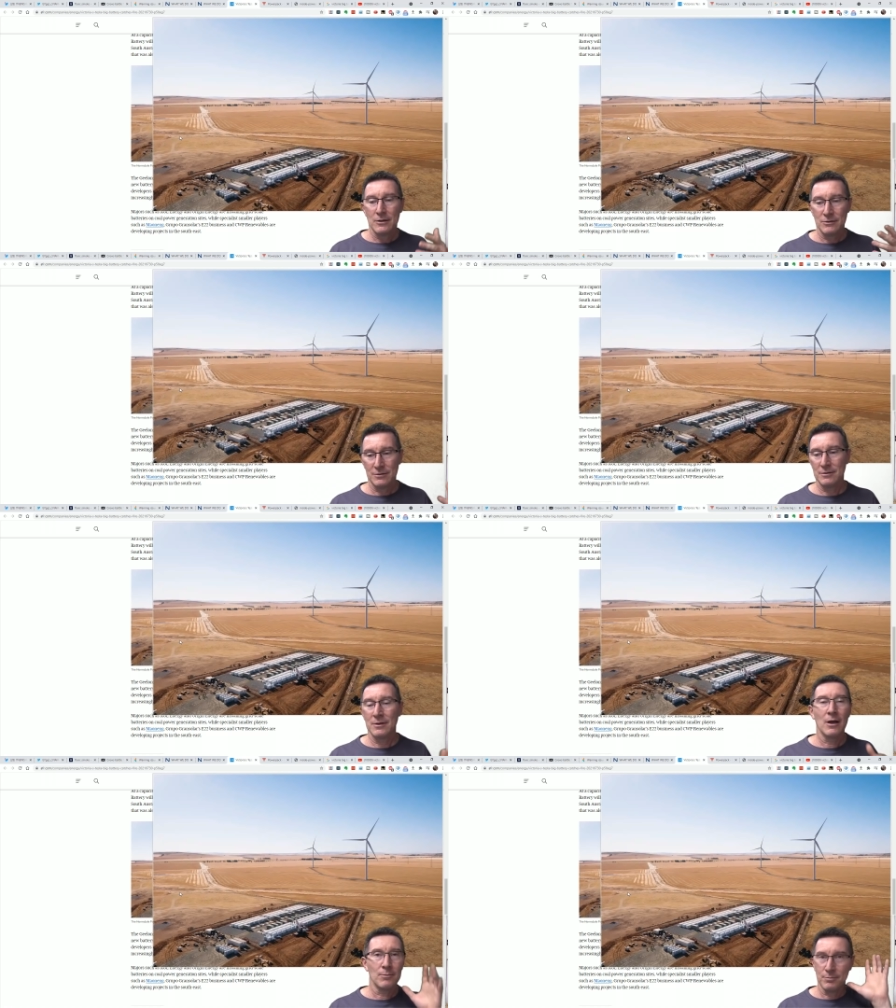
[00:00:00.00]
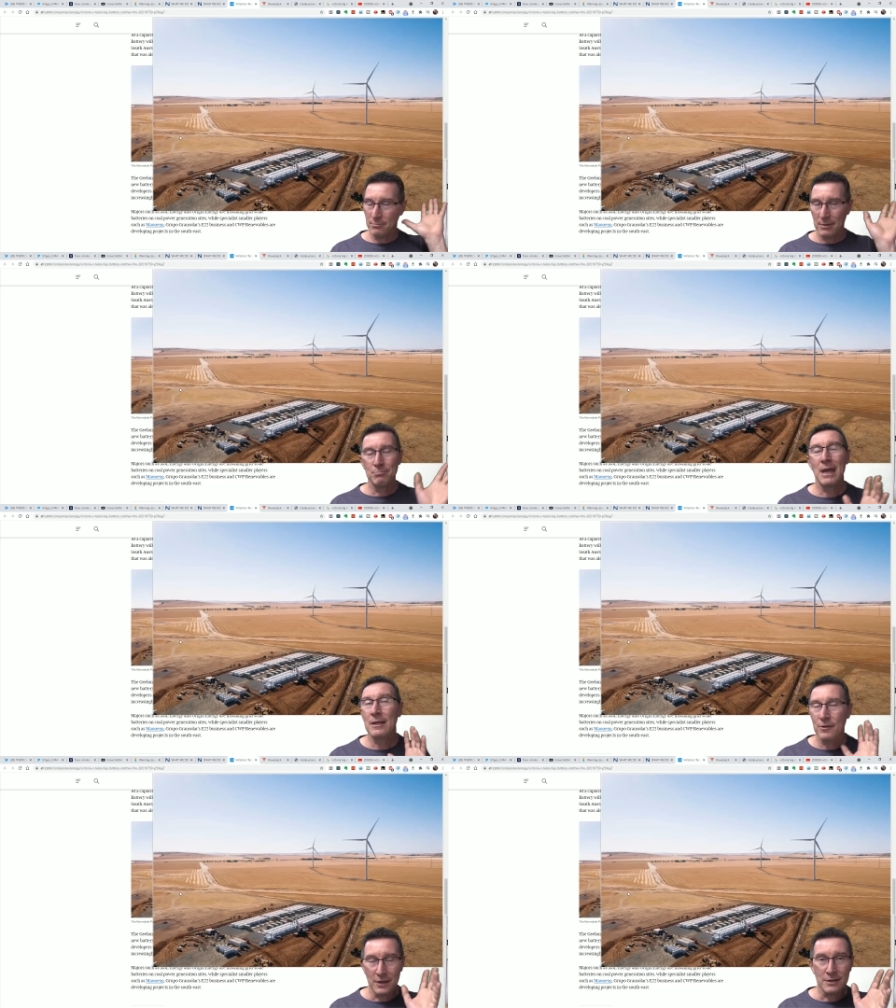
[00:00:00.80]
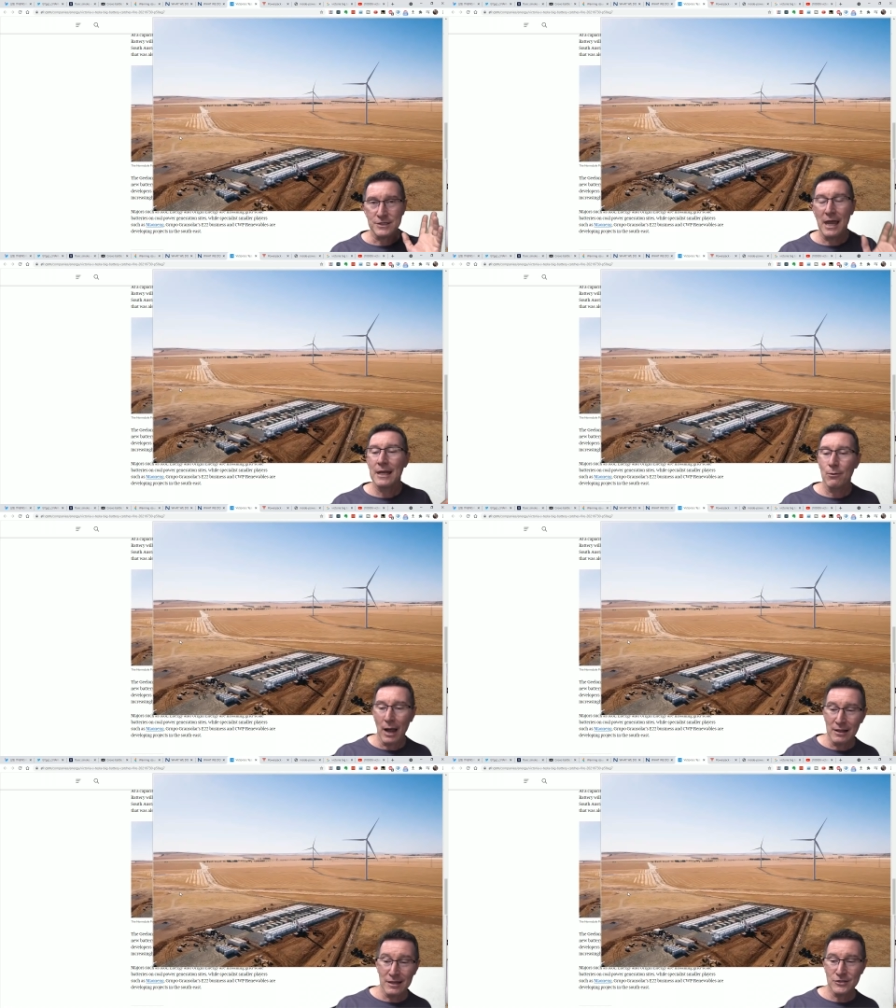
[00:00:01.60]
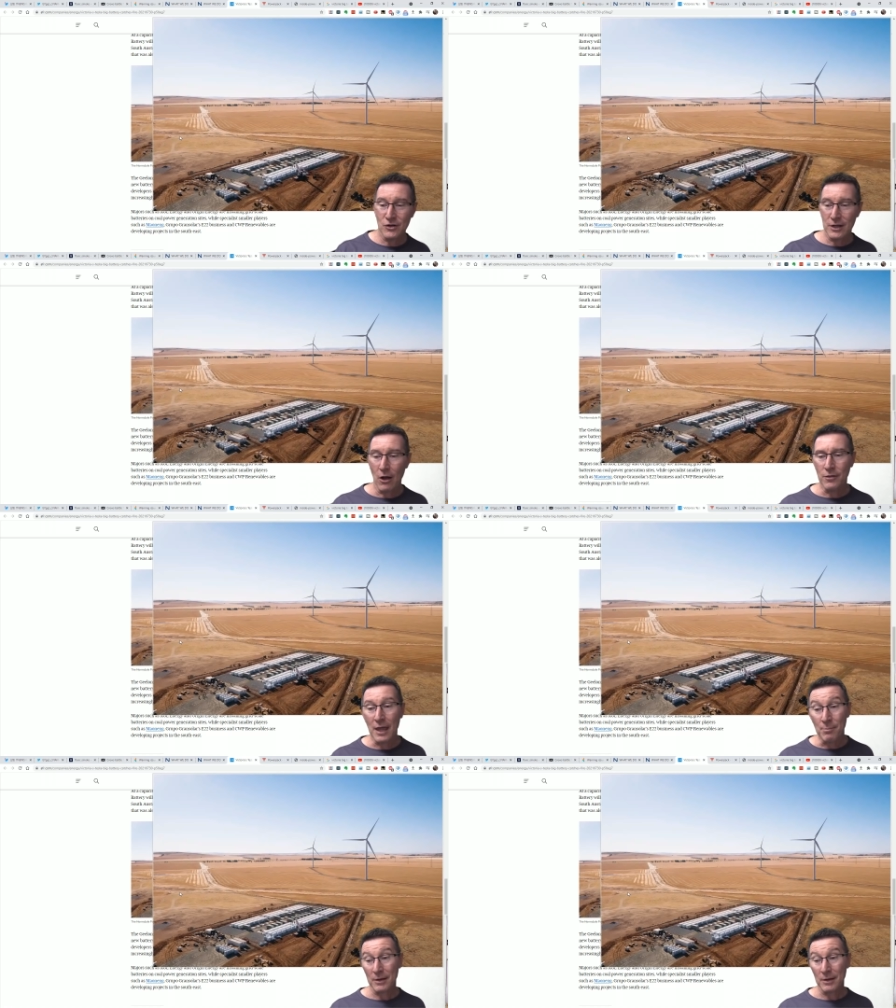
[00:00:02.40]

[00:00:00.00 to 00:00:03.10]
yeah, many things. Anyway, let's not go there.